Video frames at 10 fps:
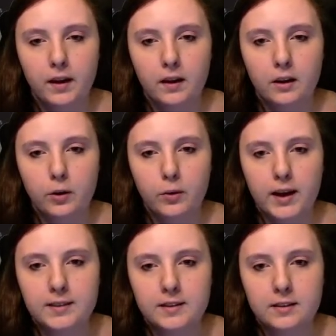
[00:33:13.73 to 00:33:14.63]
Chloe
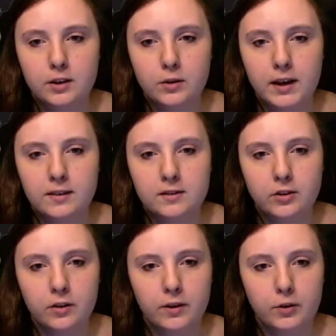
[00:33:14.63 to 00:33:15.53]
has a terrain
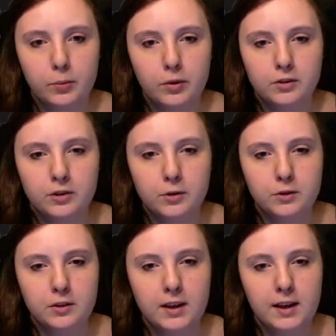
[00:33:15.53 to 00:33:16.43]
survey report due
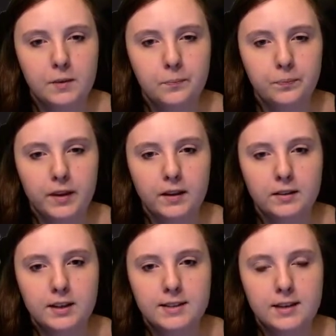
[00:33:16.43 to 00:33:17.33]
today and
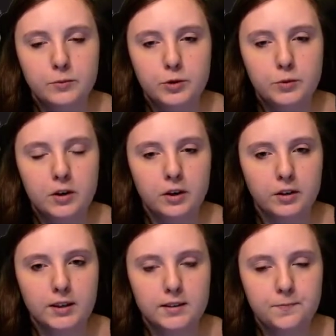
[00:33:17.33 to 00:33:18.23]
needs time to work on
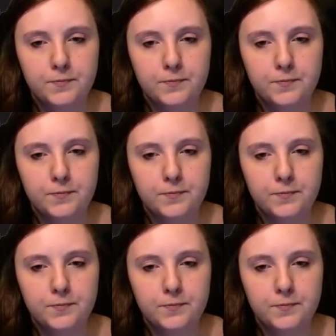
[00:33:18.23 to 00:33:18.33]
it.